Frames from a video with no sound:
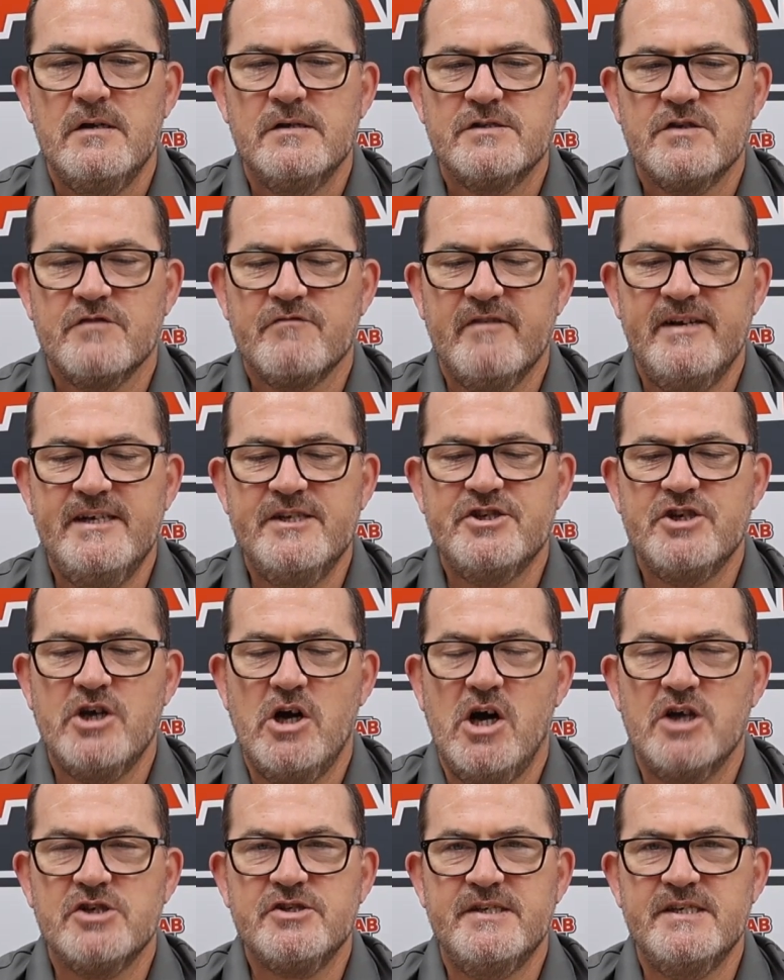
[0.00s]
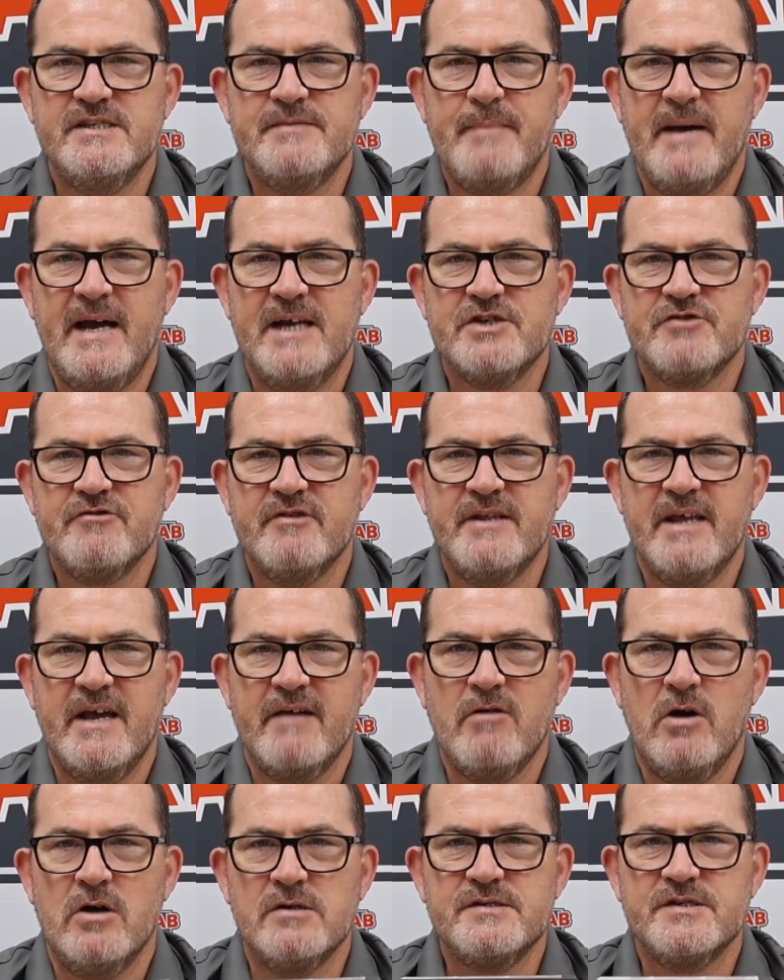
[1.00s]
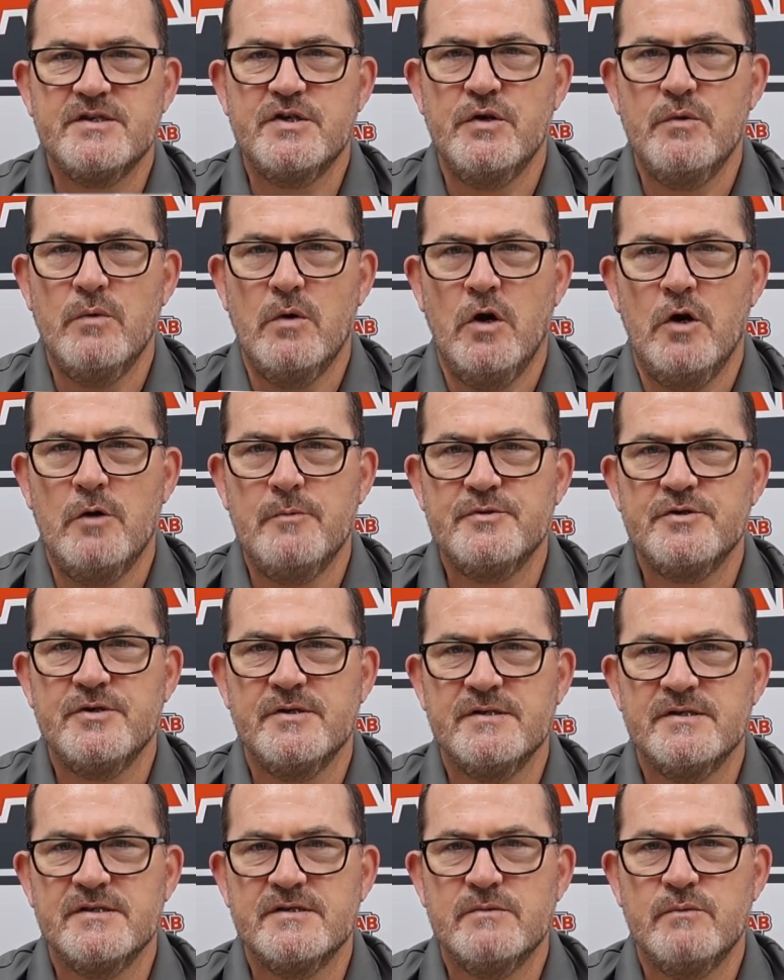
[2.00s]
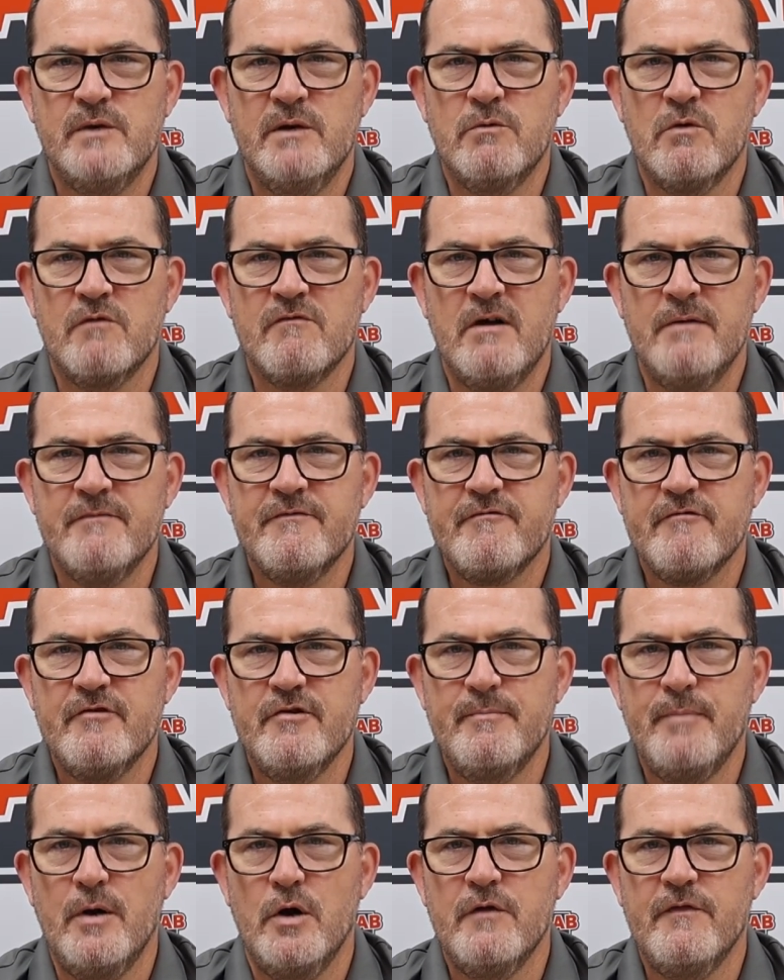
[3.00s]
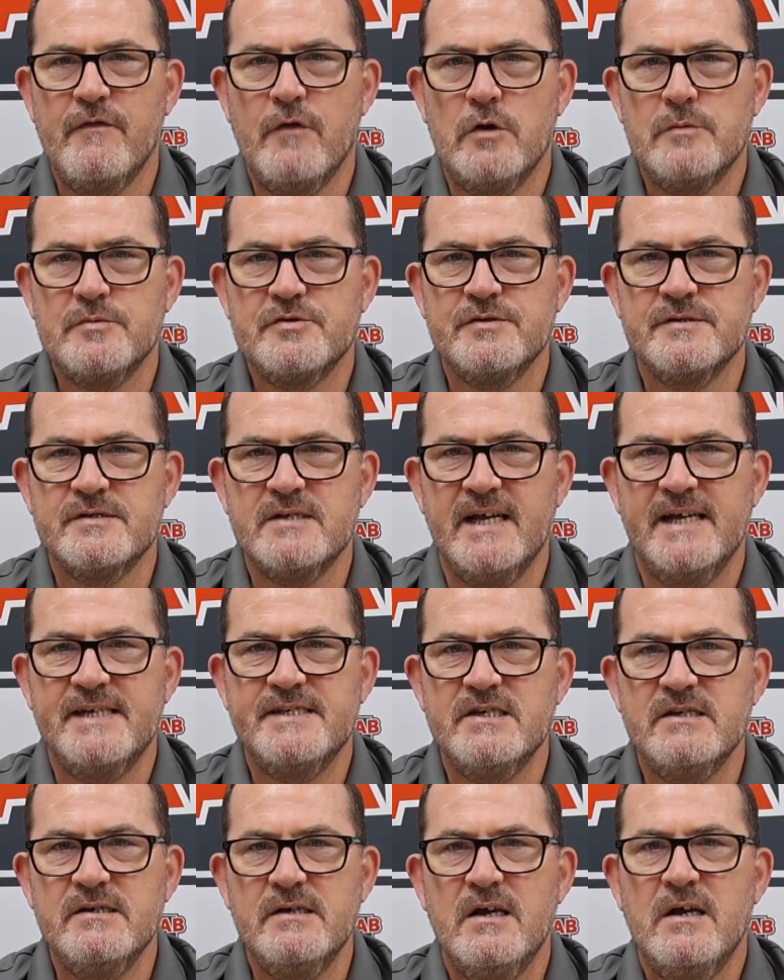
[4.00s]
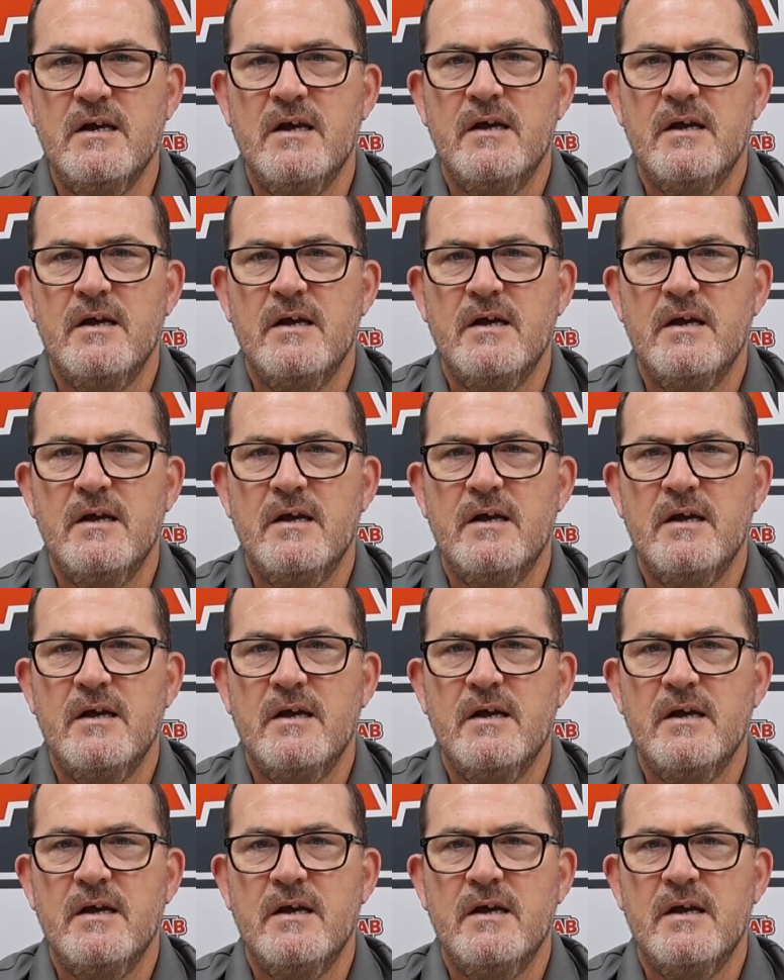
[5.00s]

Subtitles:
To recharge this battery there are two options. We will run through both options later.